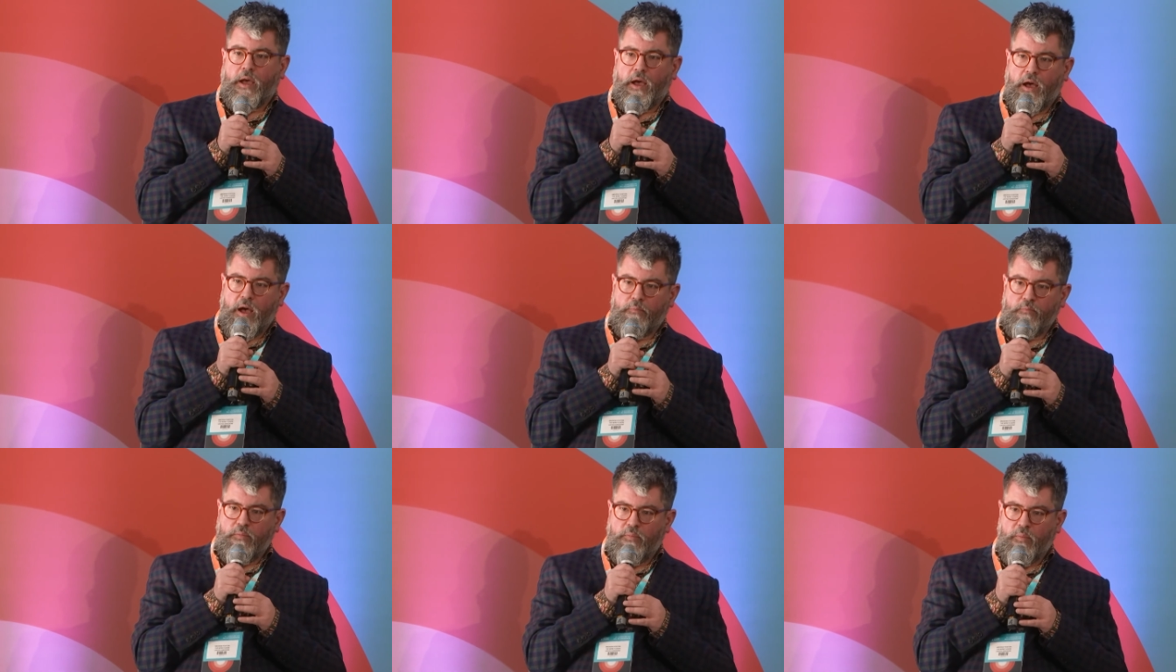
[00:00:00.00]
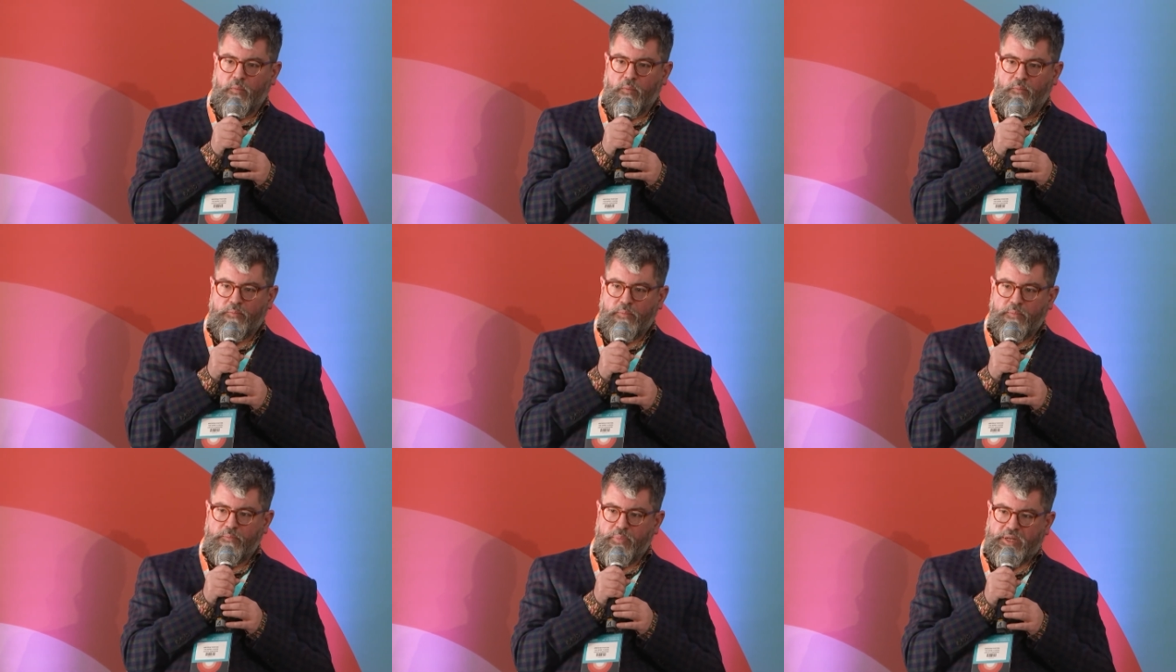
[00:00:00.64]
um,
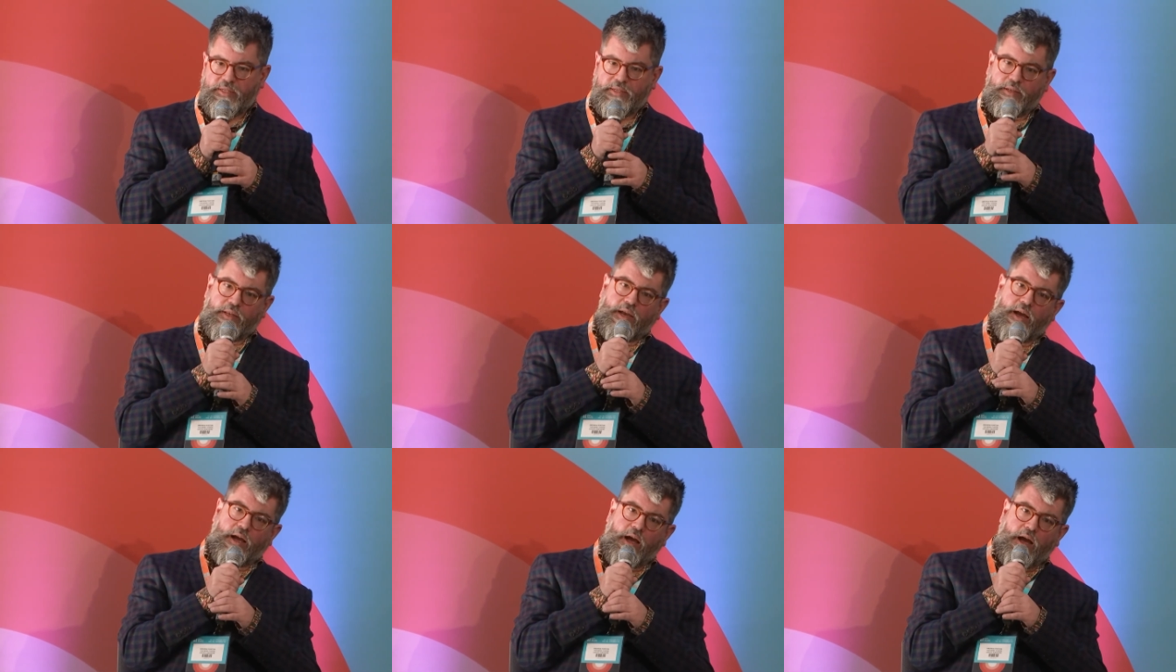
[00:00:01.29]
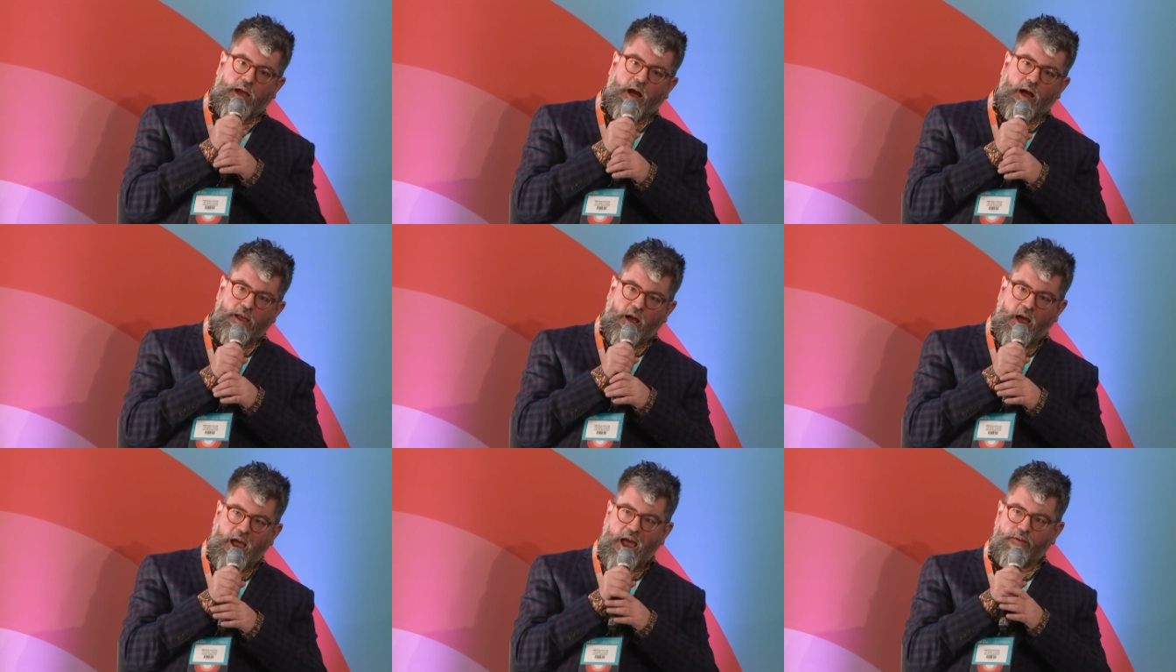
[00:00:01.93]
but I,
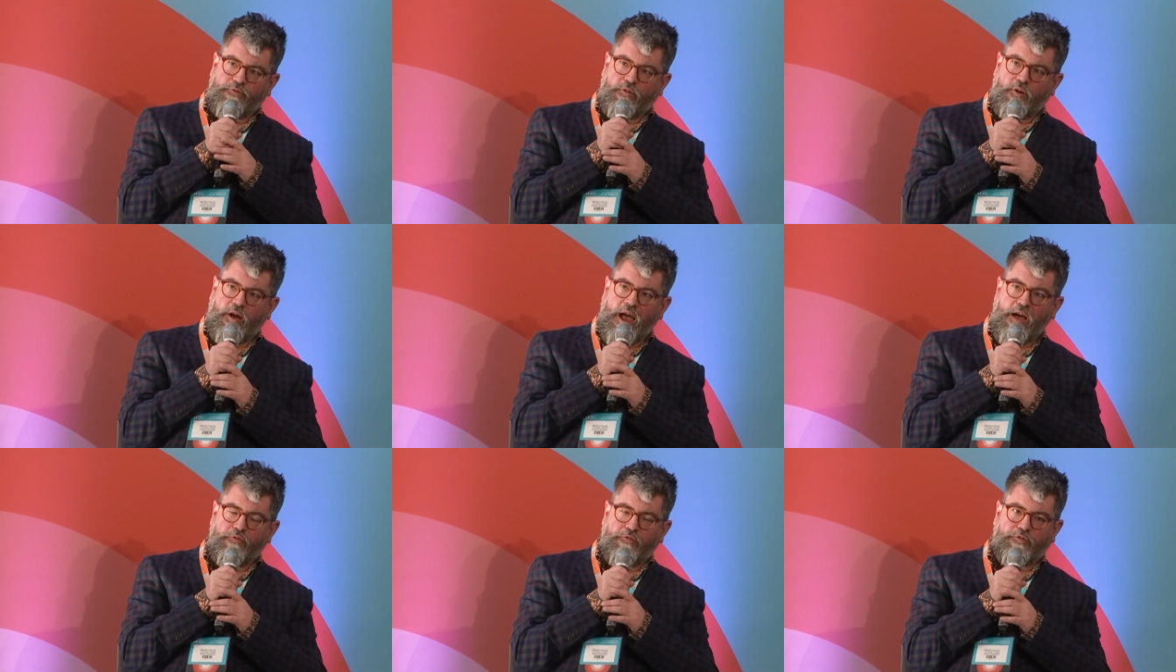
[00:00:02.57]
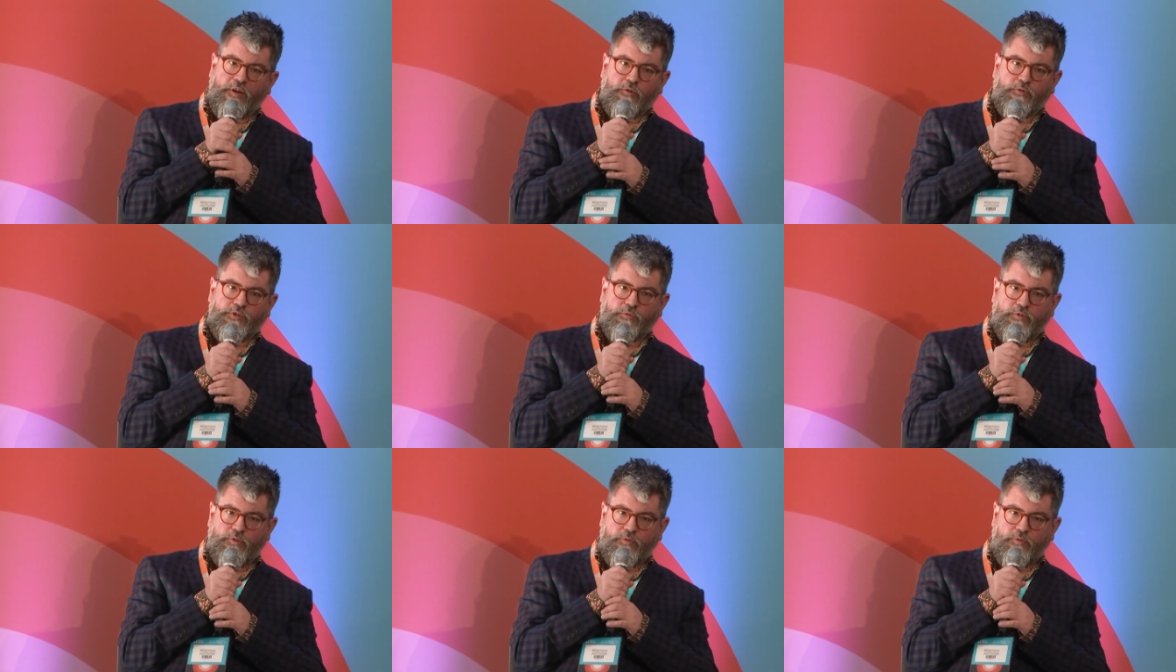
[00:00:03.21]
I have I have felt